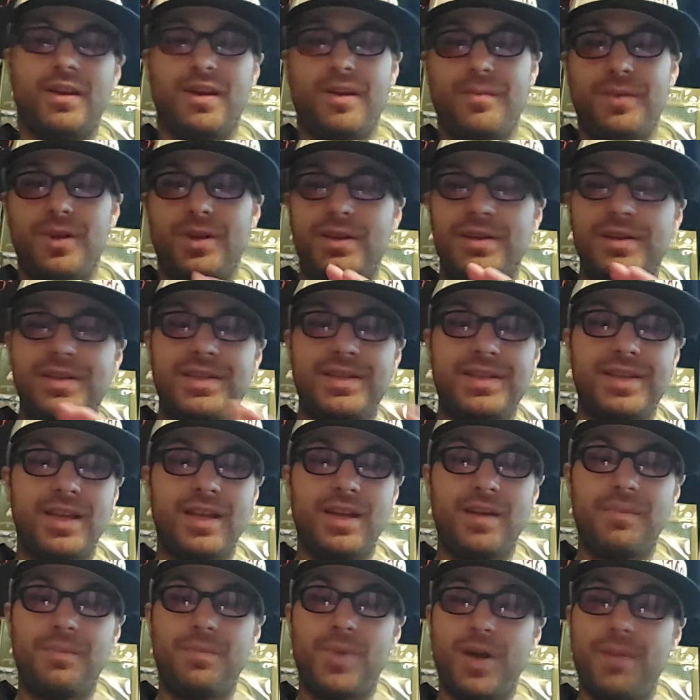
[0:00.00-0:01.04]
I'm going to set
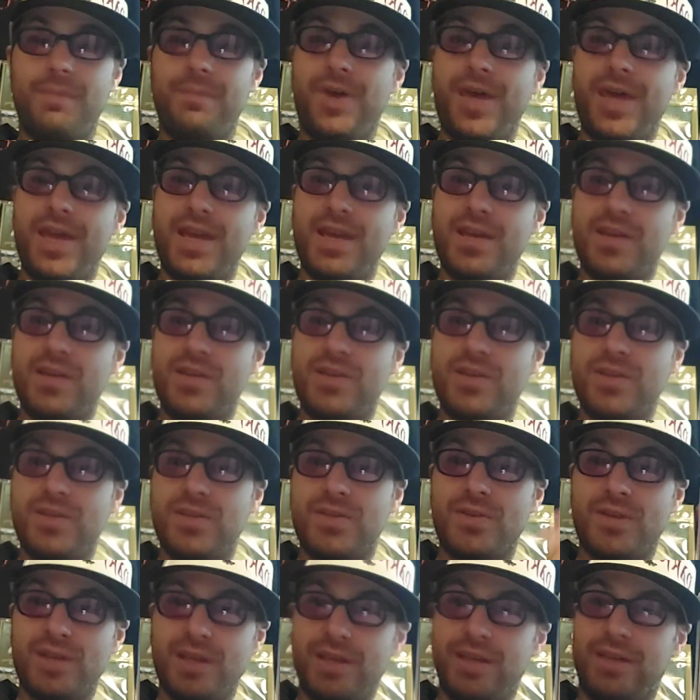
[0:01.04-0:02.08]
up my pages
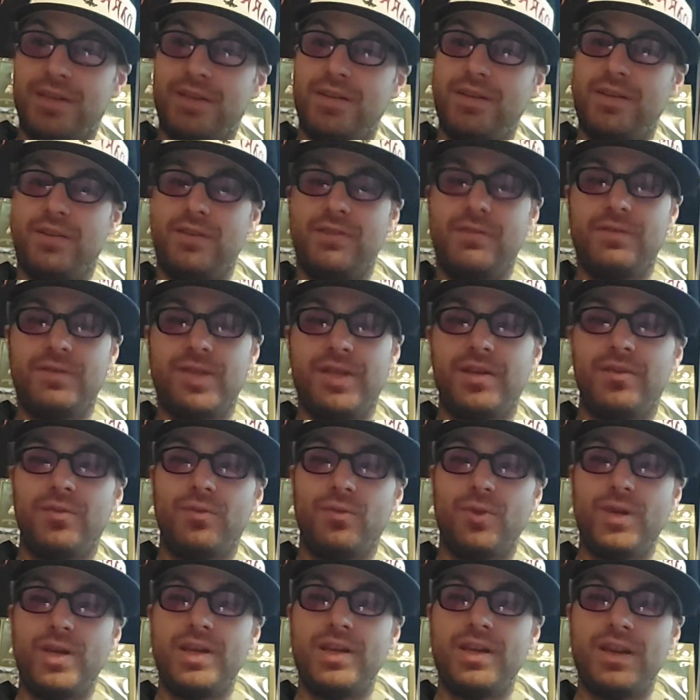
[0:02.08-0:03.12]
so I can, you know, like,
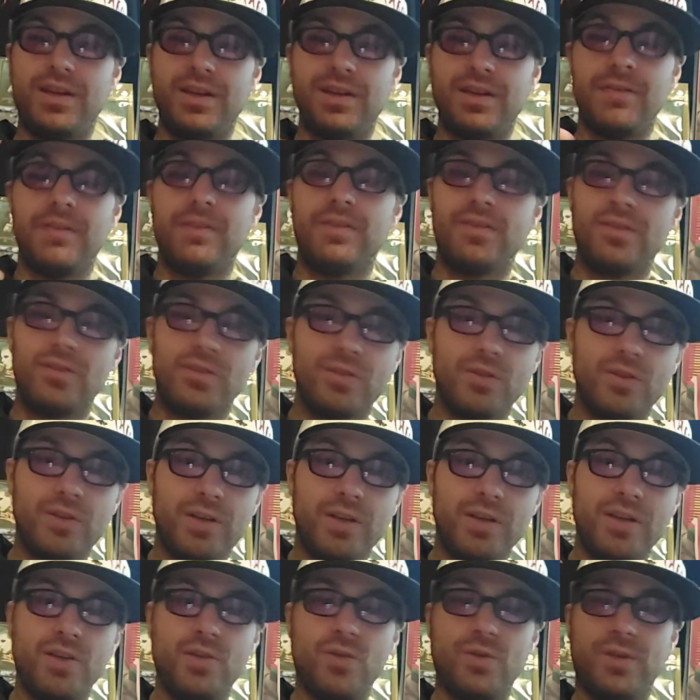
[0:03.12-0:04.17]
read it and look
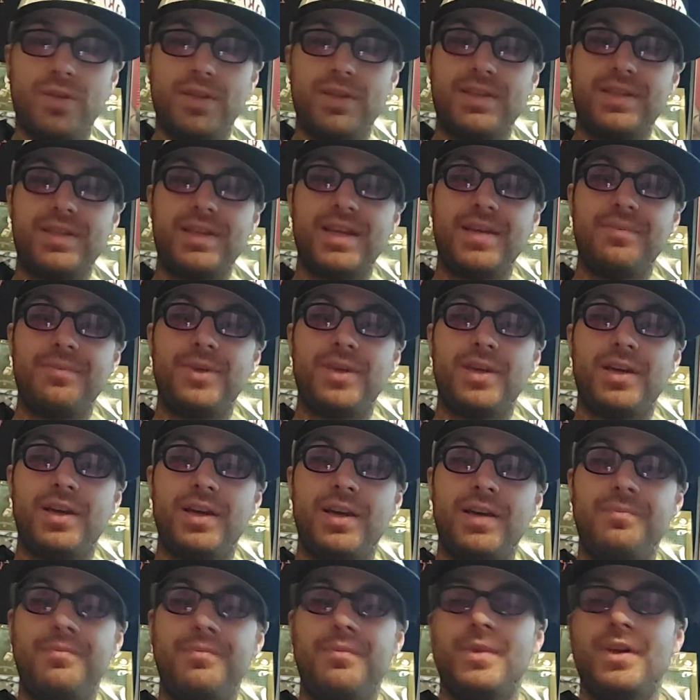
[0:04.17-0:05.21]
at you at the same
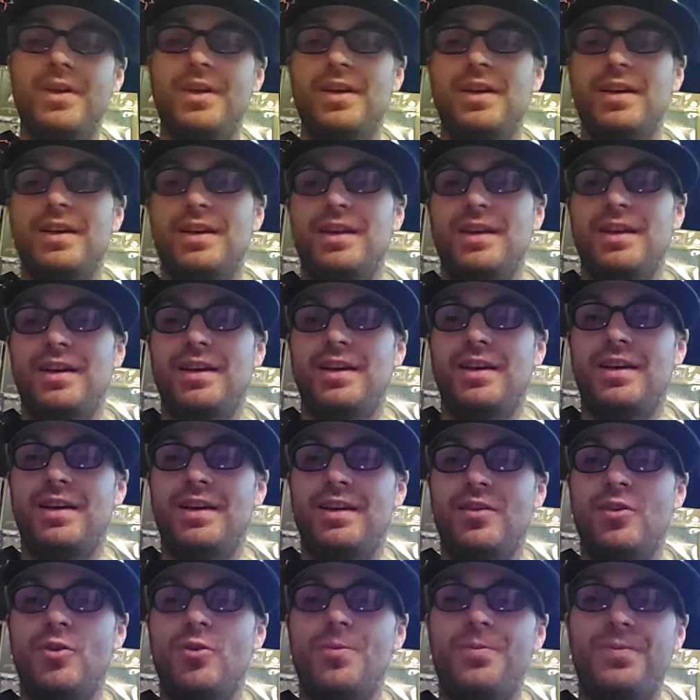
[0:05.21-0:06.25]
time.
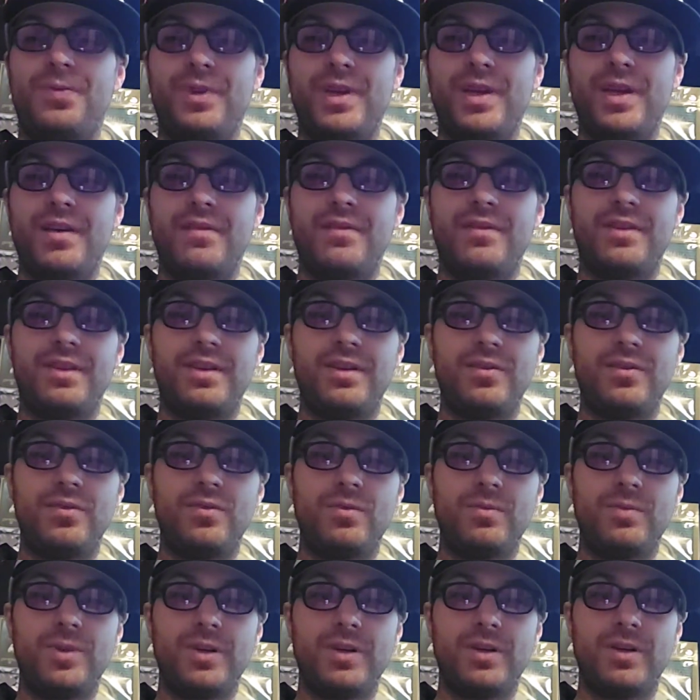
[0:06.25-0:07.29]
And hopefully everything
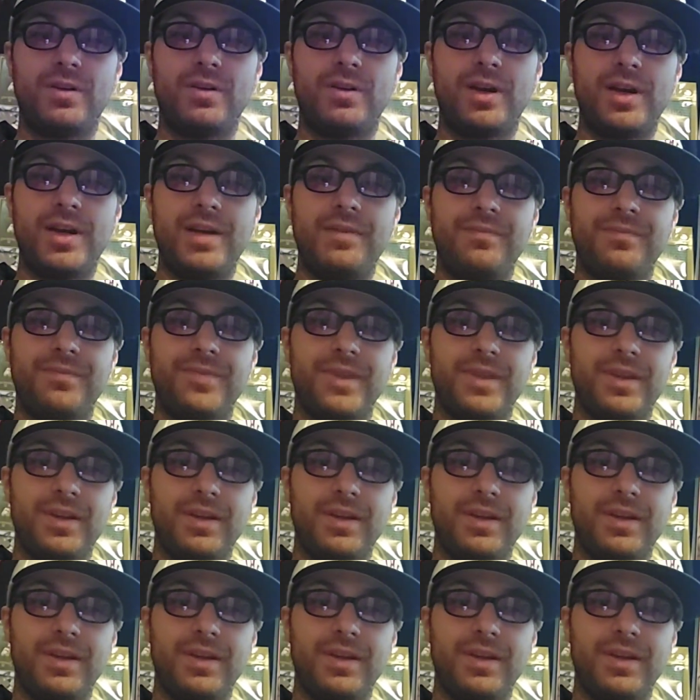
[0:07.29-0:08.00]
will be all right.